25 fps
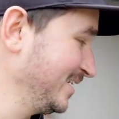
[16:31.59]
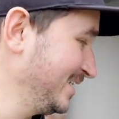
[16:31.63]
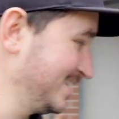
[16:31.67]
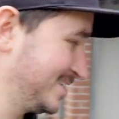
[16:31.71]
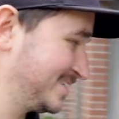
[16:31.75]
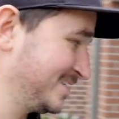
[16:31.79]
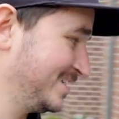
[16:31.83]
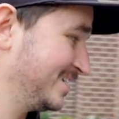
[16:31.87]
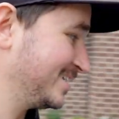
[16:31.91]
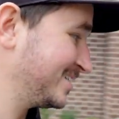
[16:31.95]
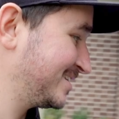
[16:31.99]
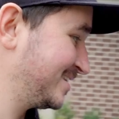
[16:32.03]
It
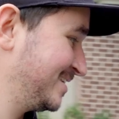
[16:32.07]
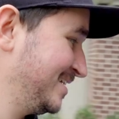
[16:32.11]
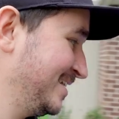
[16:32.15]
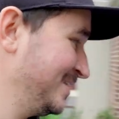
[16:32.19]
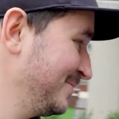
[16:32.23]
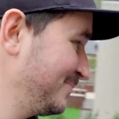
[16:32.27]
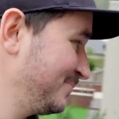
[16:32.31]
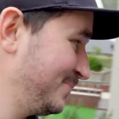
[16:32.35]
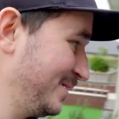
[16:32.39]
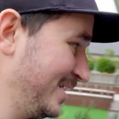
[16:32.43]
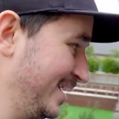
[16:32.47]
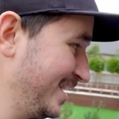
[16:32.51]

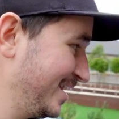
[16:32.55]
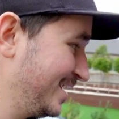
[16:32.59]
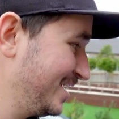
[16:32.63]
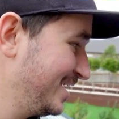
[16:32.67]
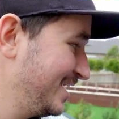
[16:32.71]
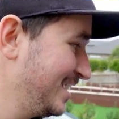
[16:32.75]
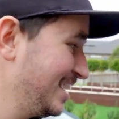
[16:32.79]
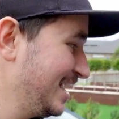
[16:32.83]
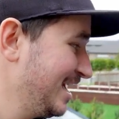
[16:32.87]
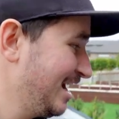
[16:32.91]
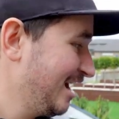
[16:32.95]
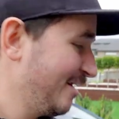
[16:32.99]
sucks, but
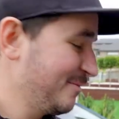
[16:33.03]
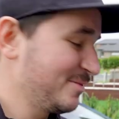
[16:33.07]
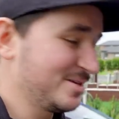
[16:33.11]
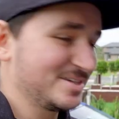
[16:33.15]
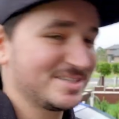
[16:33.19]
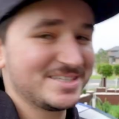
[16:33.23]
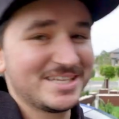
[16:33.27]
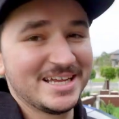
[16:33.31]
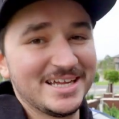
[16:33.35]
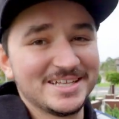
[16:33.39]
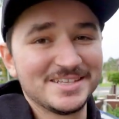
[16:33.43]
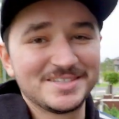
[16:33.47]
I'm gonna
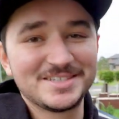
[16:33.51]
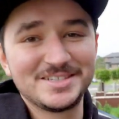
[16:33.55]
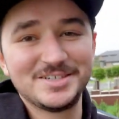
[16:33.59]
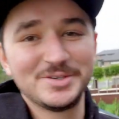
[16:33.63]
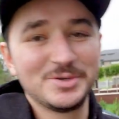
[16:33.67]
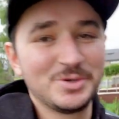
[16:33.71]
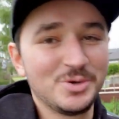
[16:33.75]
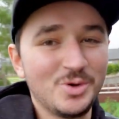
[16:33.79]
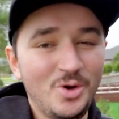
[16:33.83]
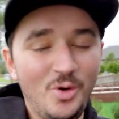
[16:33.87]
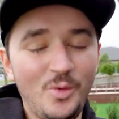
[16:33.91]
stand still